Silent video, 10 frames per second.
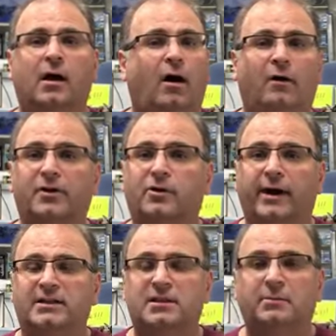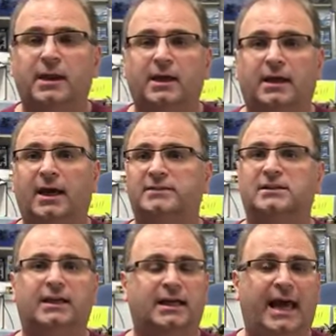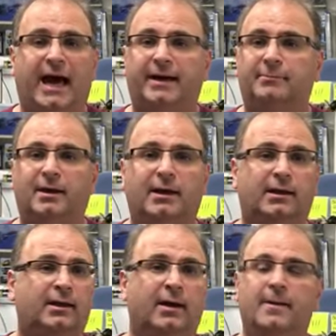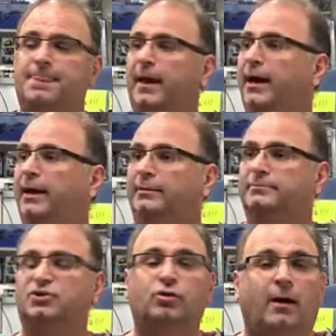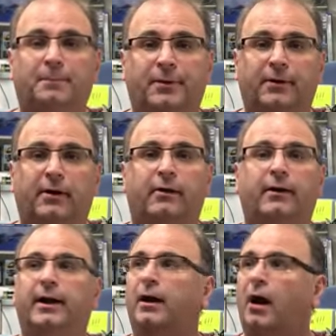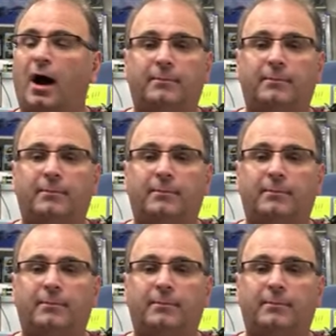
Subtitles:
all the great Tamiya kits and Academy and Trumpeter and Hobby